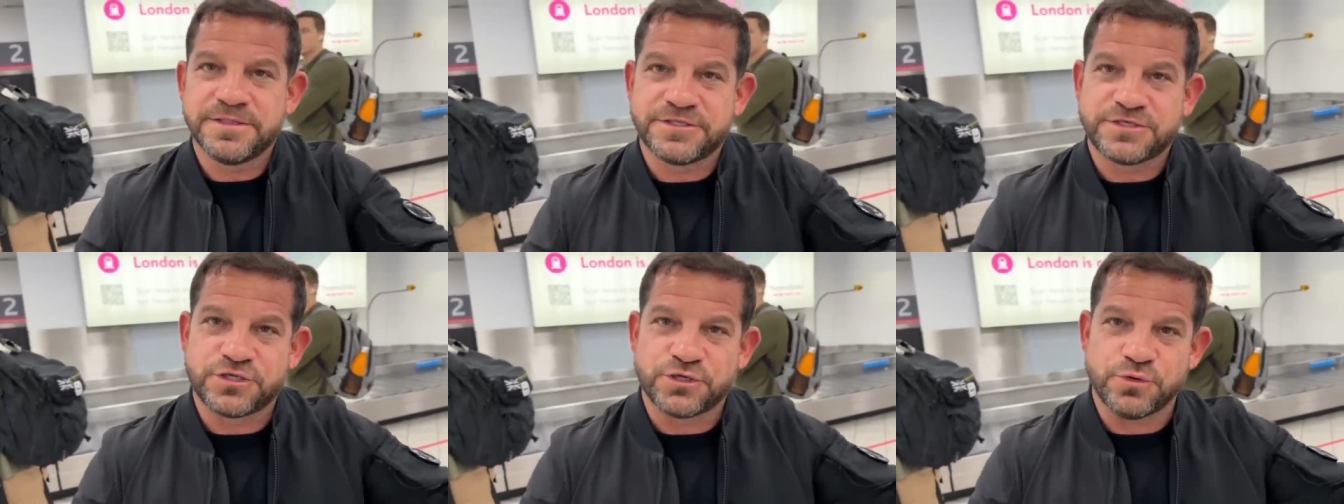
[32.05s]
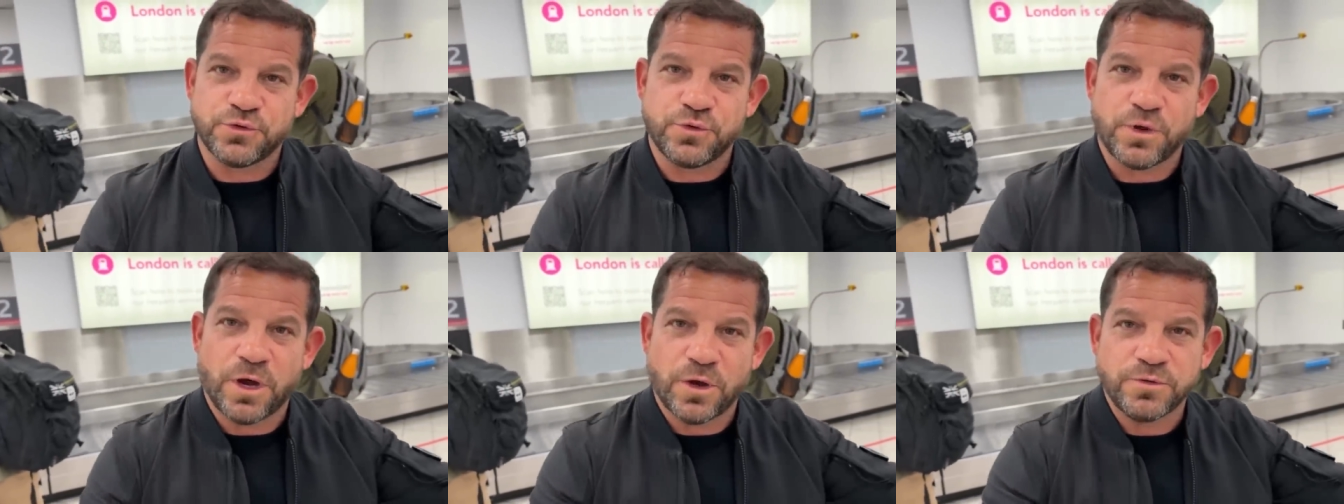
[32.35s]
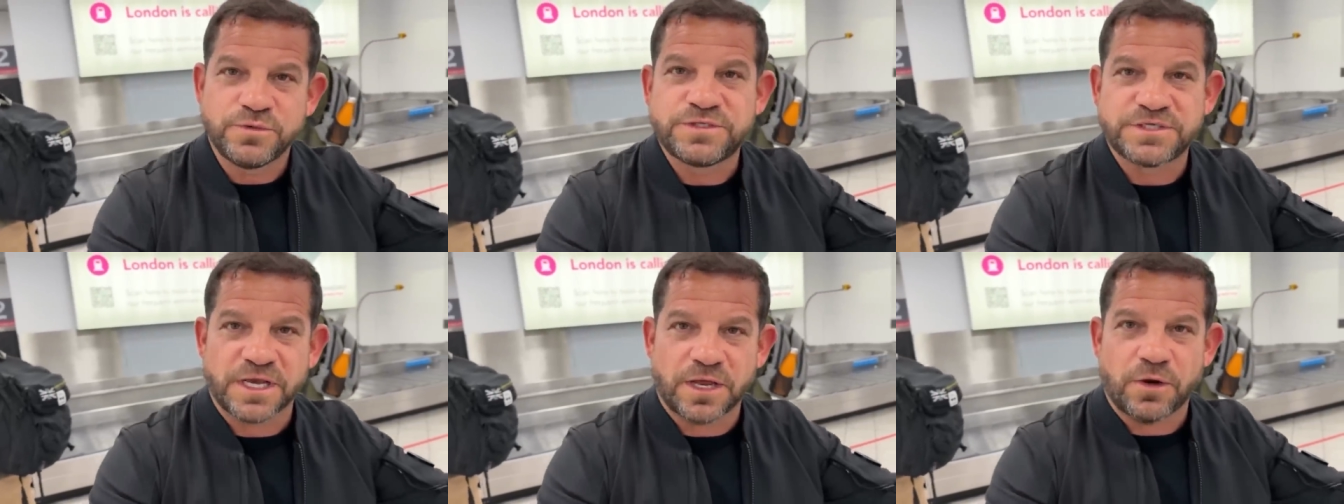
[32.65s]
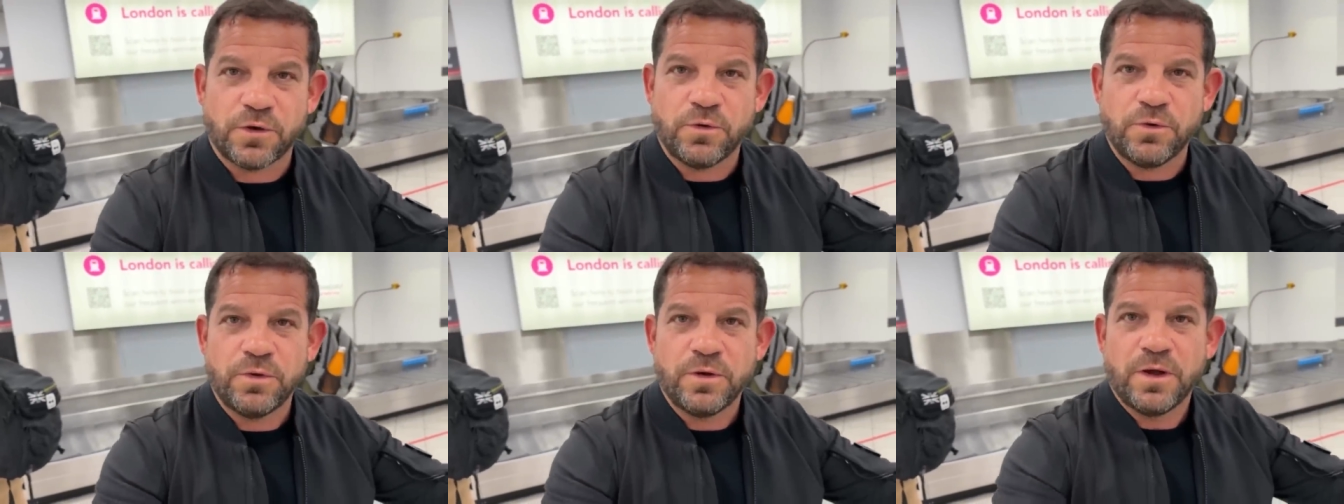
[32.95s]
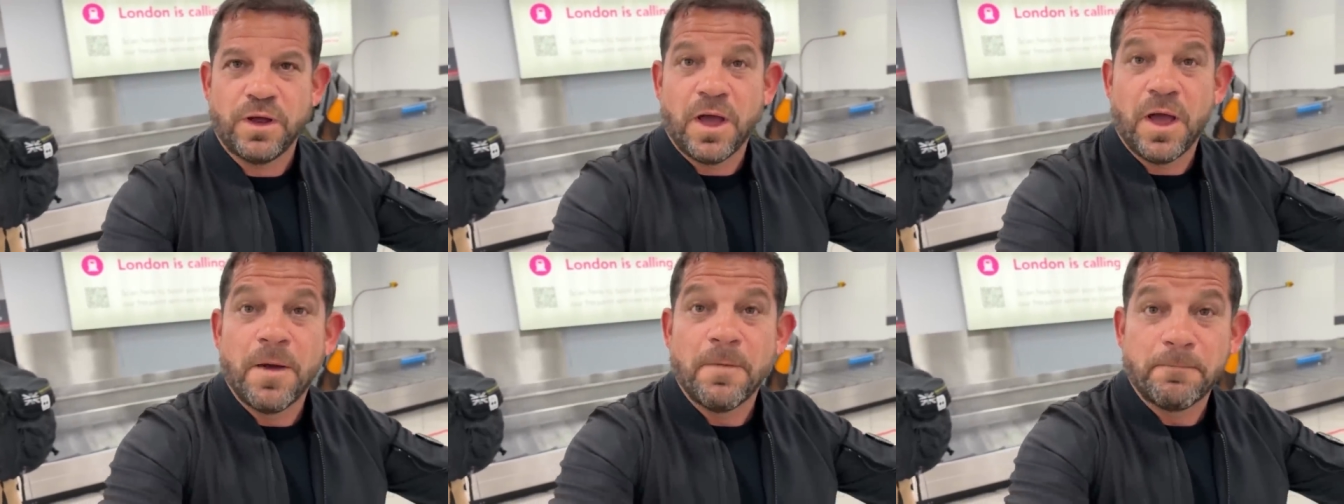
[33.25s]
to hotel,
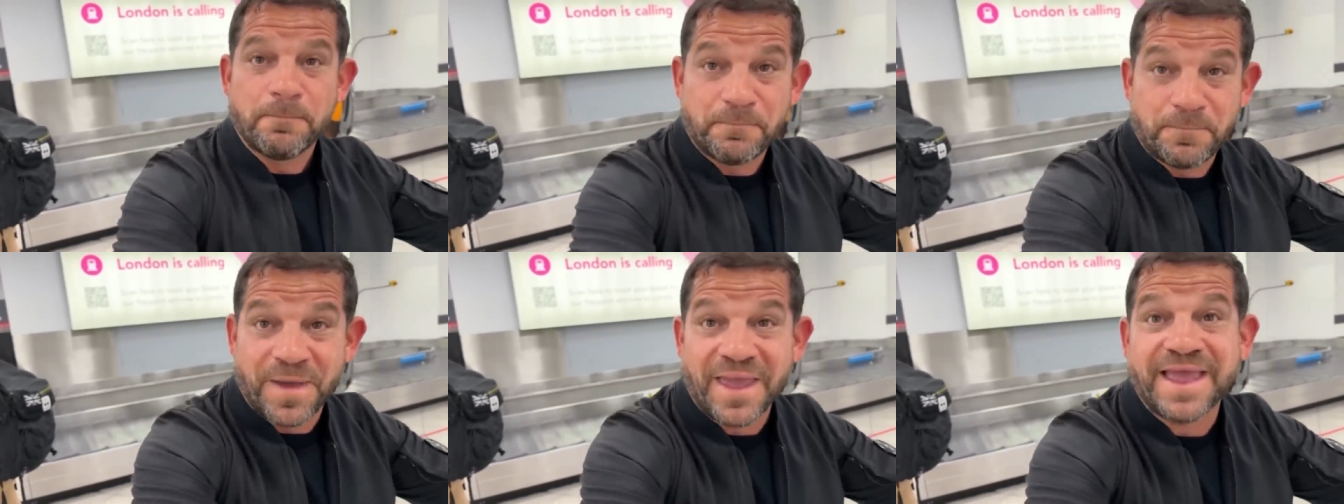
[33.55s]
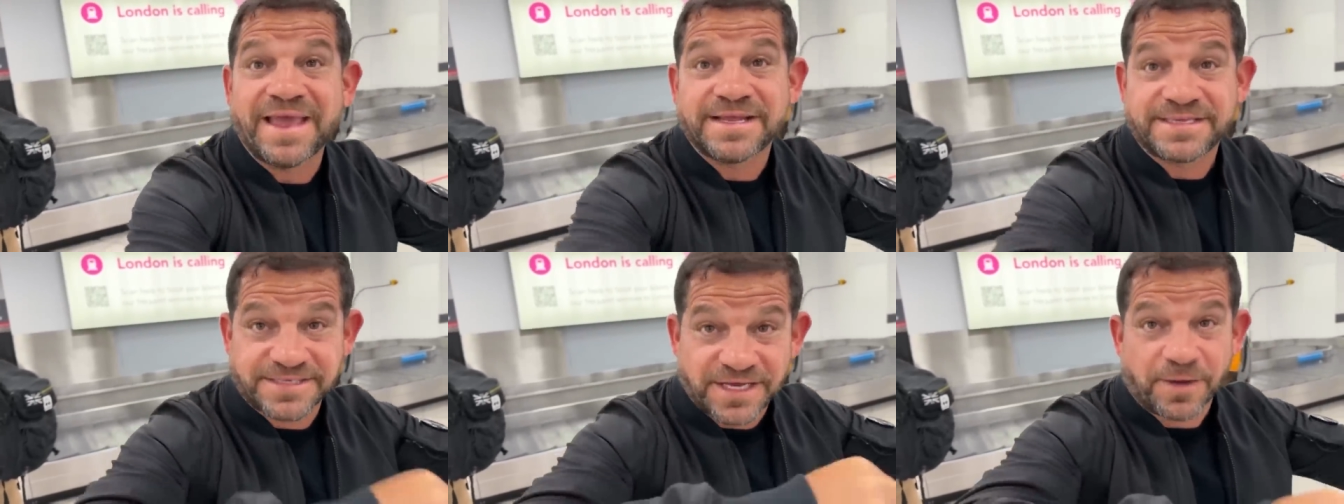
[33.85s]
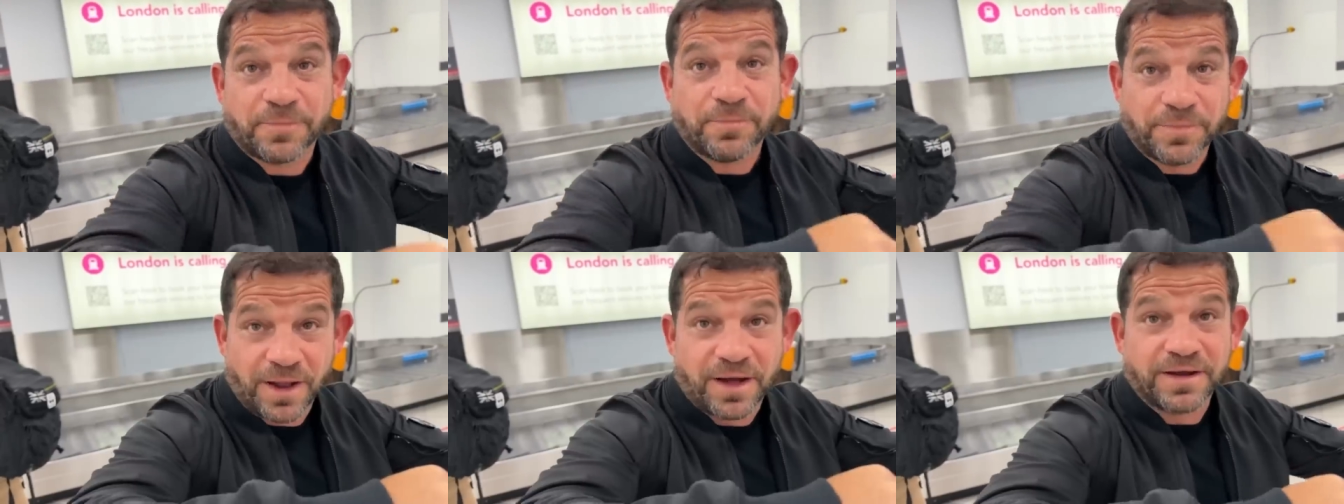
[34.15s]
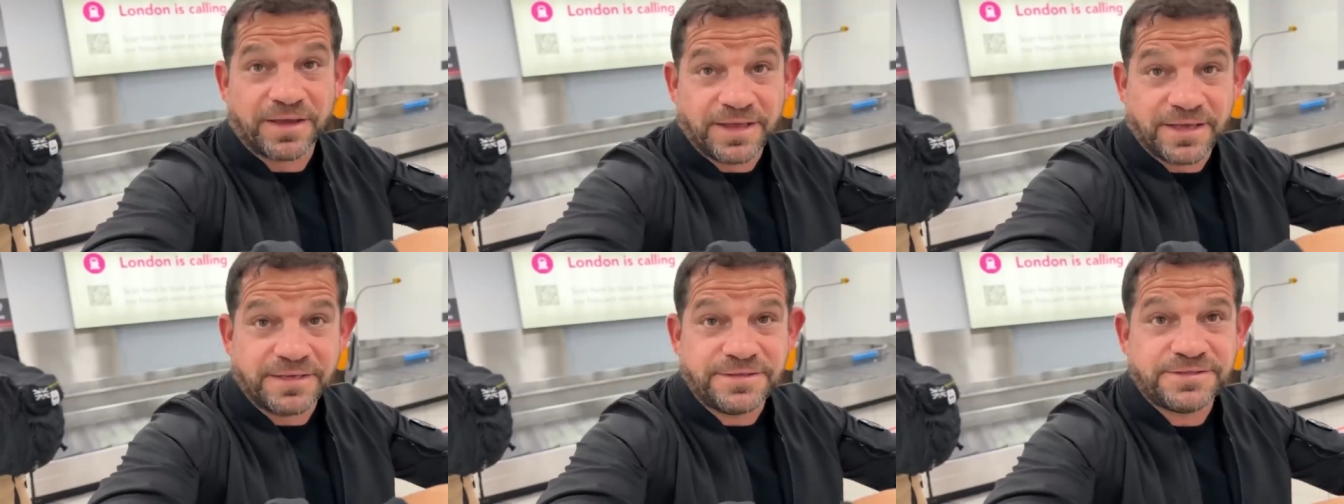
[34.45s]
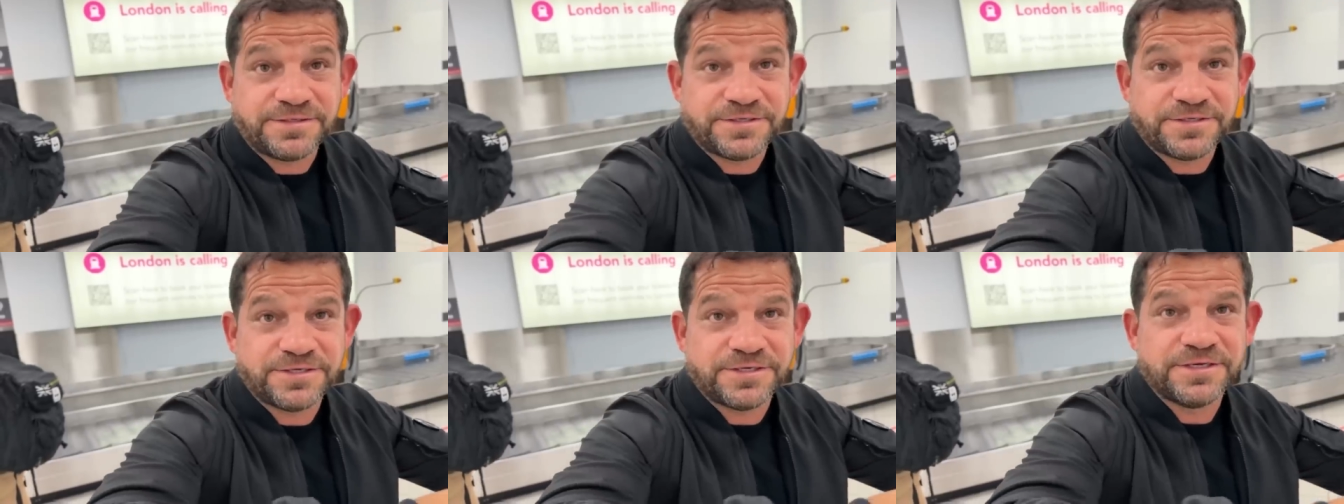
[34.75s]
picked up
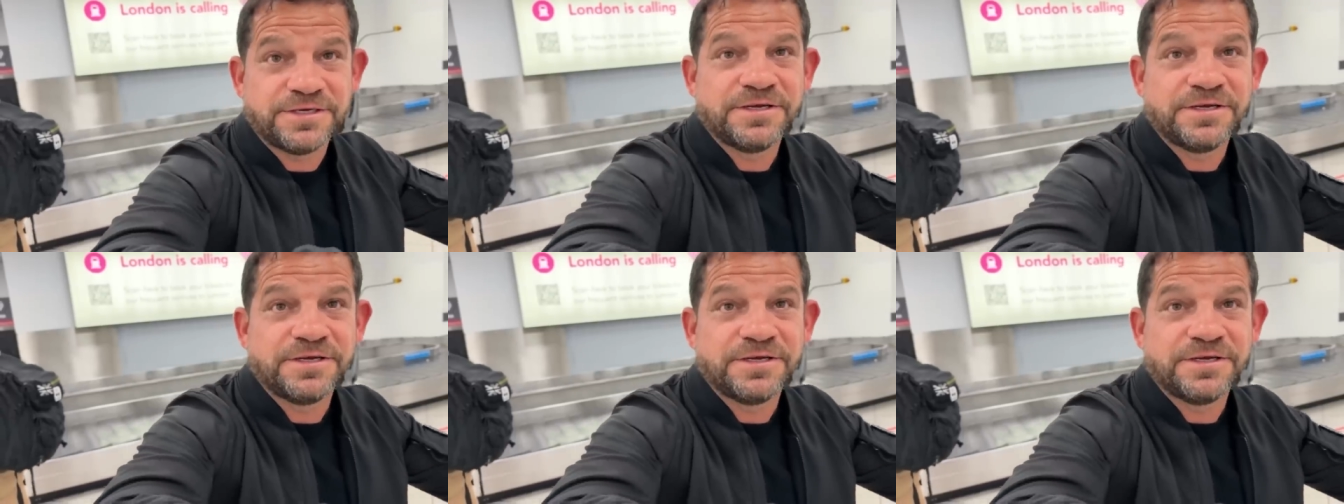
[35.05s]
luggage,